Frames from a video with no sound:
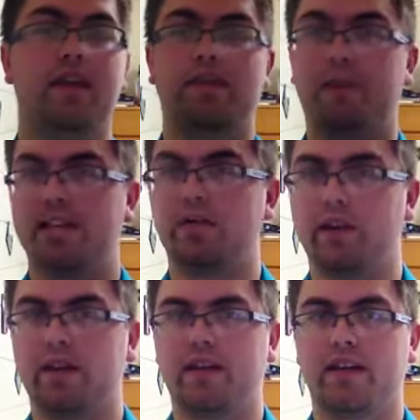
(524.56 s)
The best
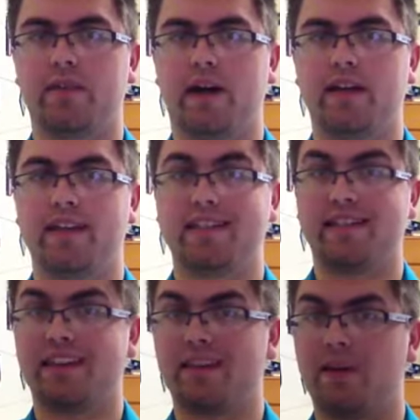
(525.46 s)
way to think about it is to
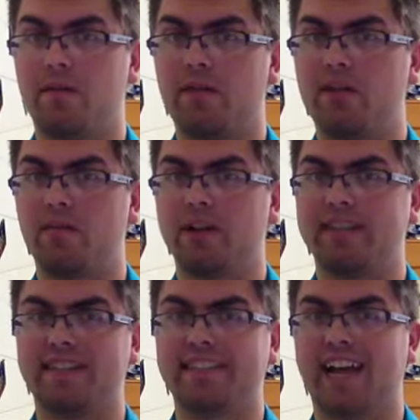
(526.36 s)
think about very
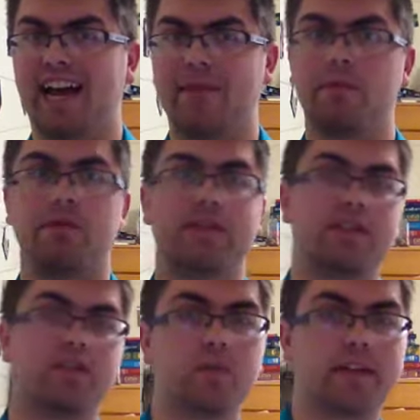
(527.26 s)
much as time using
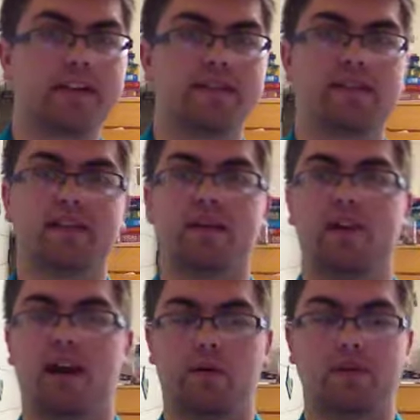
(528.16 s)
degrees instead of
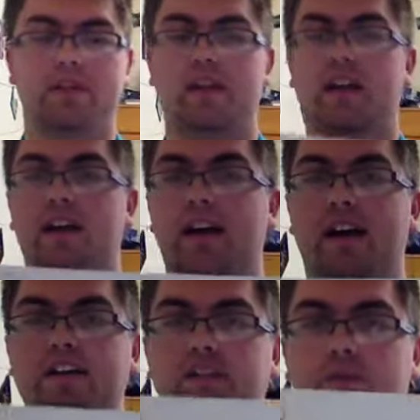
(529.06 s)
hours.
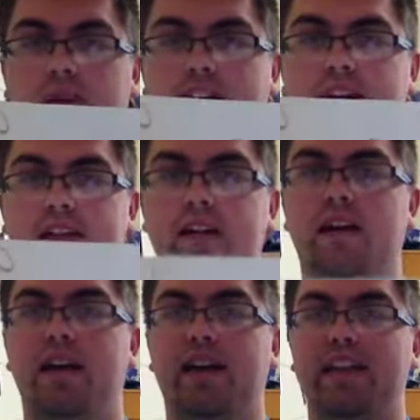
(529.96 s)
A degree
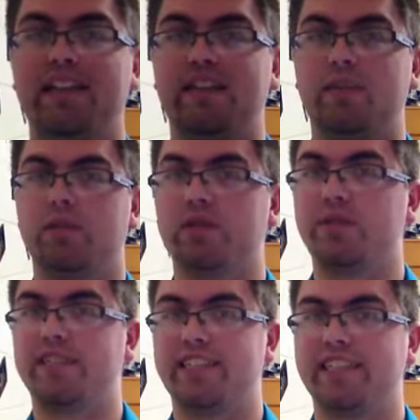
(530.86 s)
is equal to
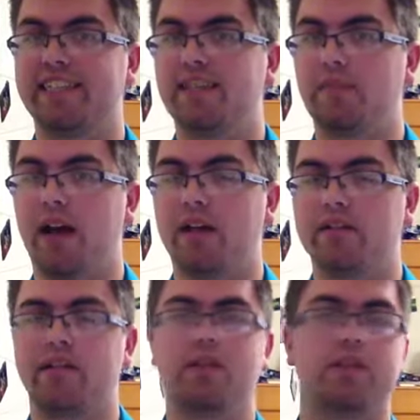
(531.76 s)
60
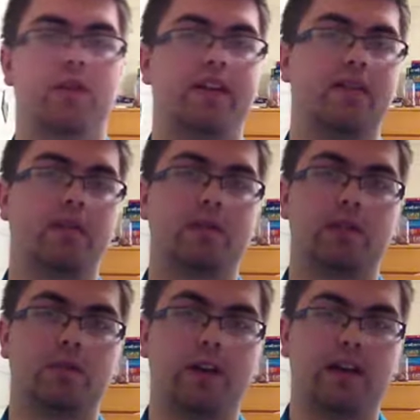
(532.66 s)
miles. So the difference
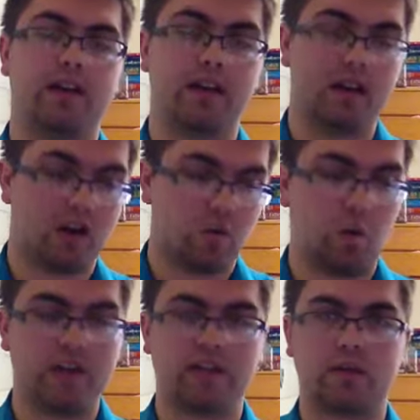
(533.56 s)
between
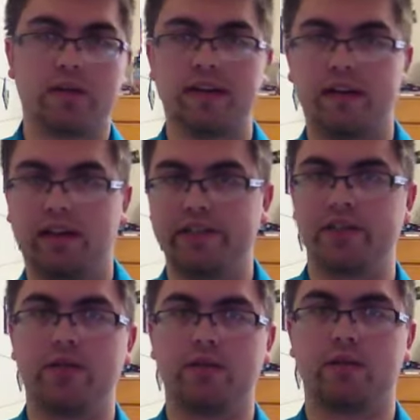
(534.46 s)
1 degree and
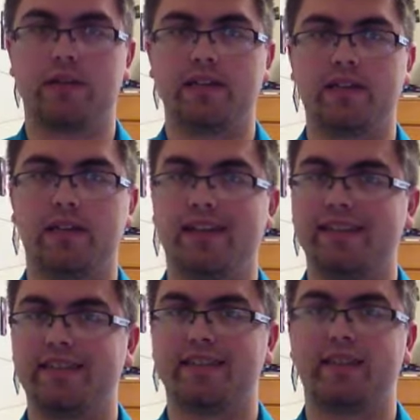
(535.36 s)
2 degrees
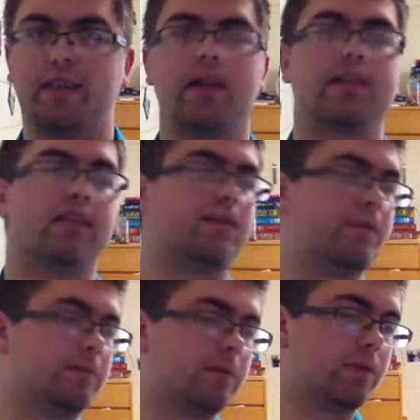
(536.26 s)
is 60 miles. The
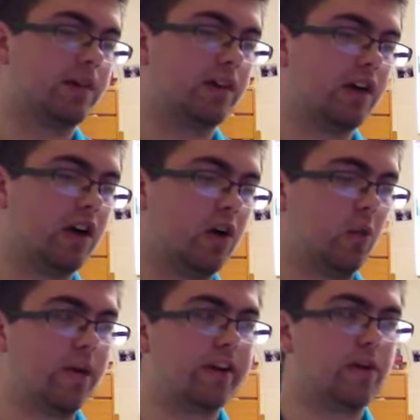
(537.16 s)
difference between
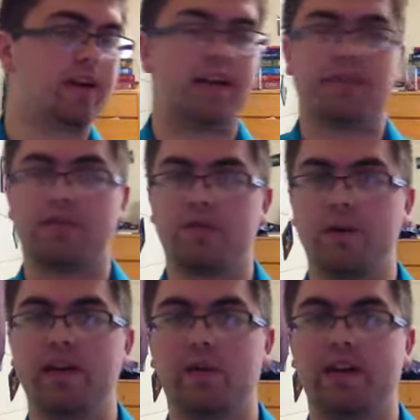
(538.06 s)
1 degree and
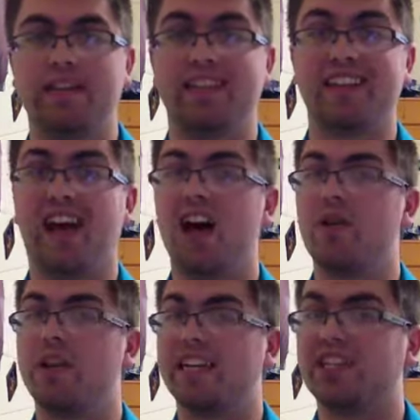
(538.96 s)
3 degrees is
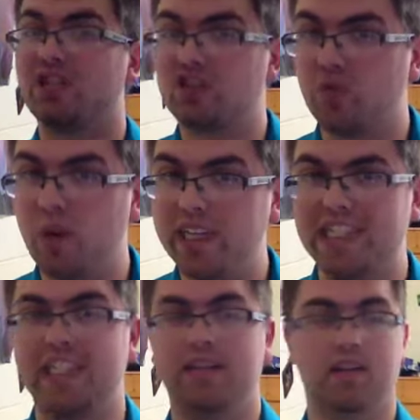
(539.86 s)

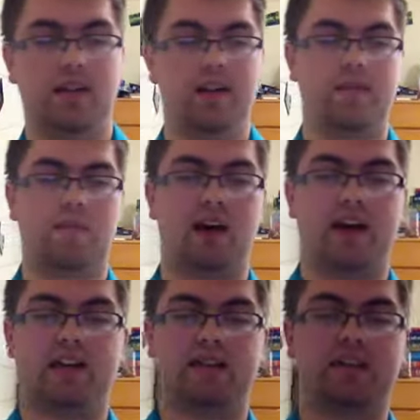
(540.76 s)
120
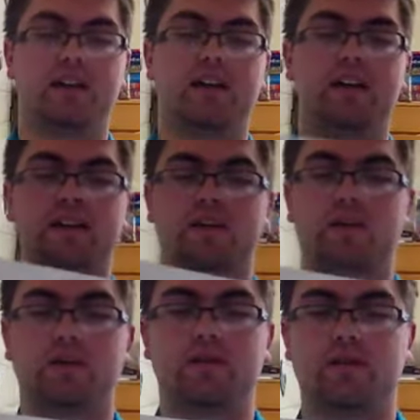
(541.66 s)
miles. So